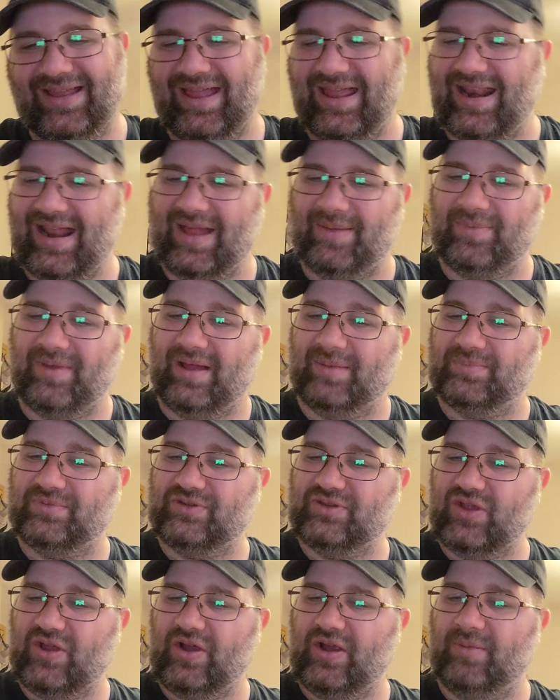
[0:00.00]
And I'm I'm
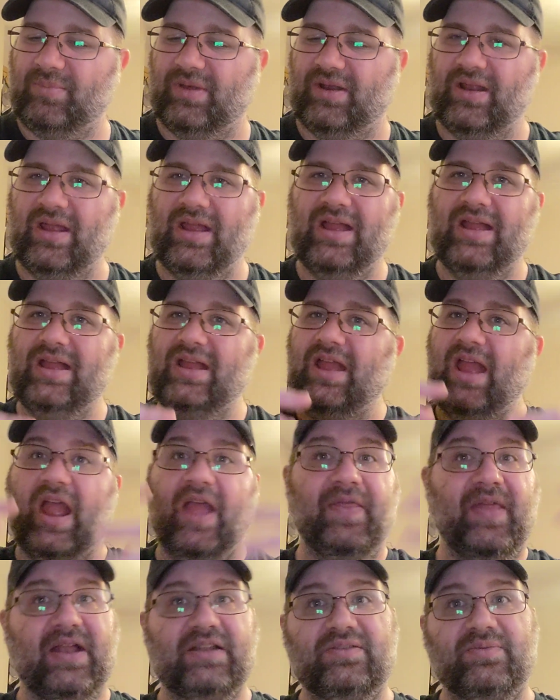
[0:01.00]
sorry, but
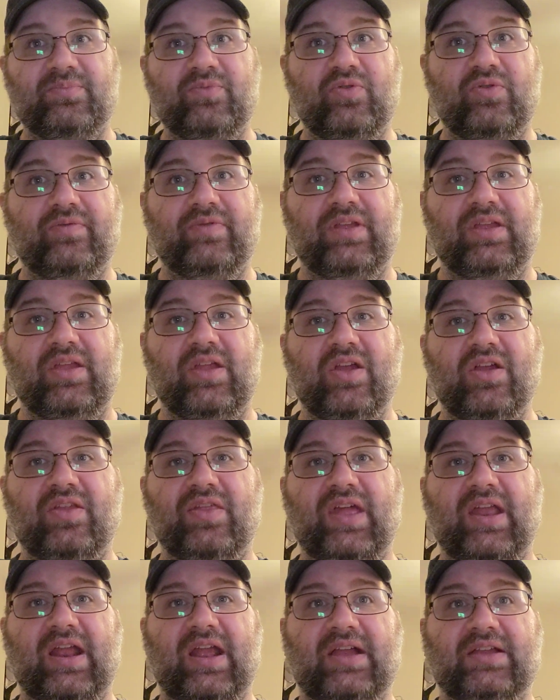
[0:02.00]
and that's a movie
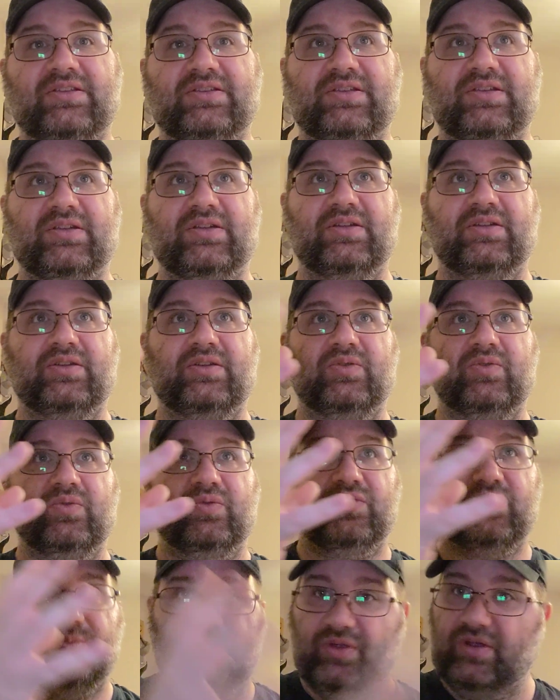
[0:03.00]
that has
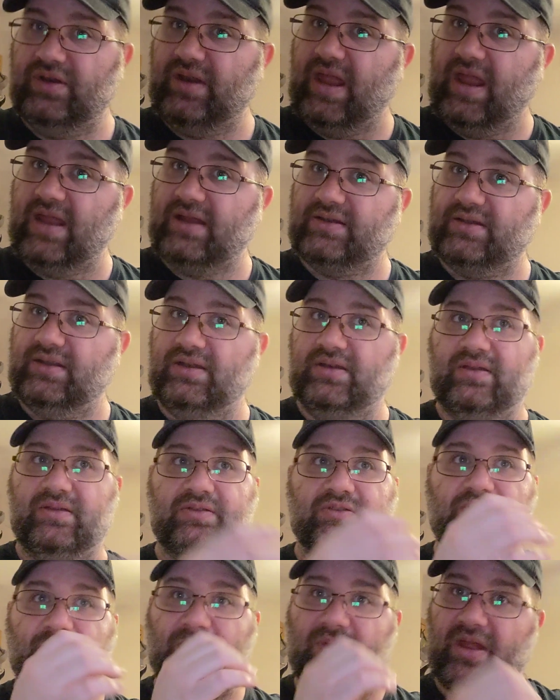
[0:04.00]
some good acting,
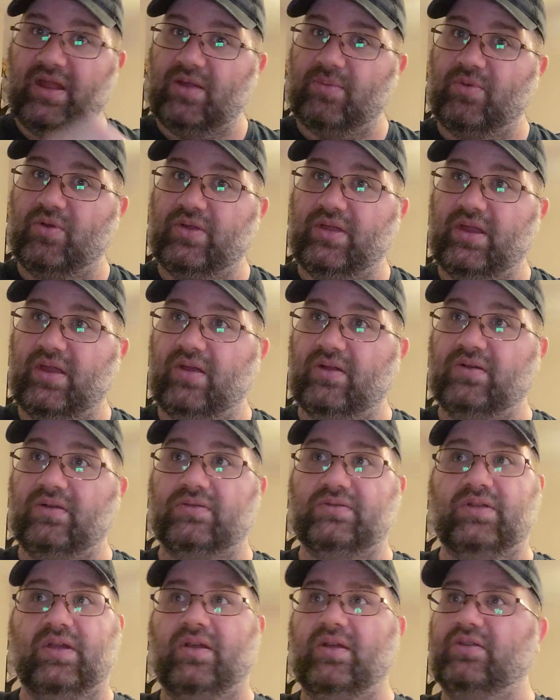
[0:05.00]
some likable
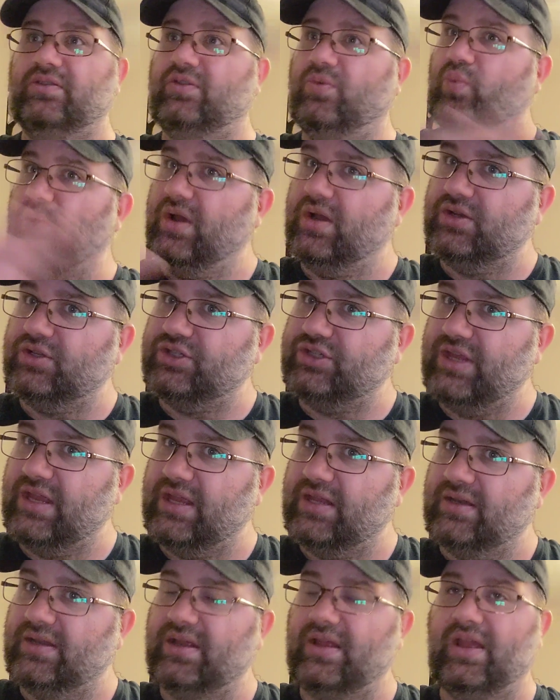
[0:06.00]
characters, some weird
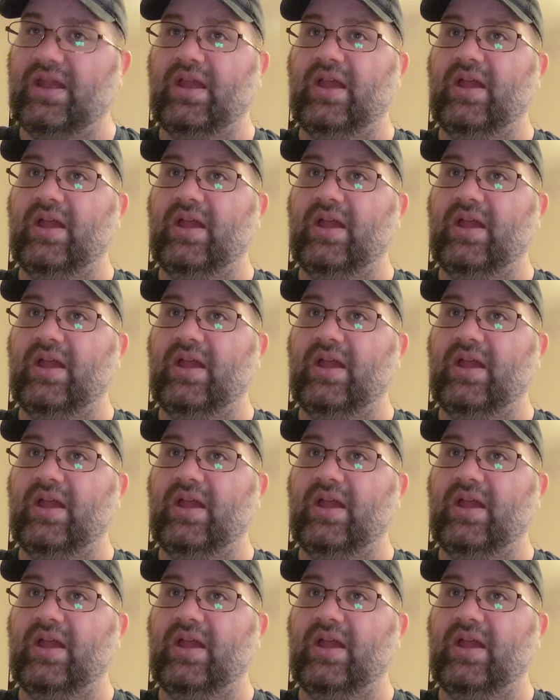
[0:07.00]
shit.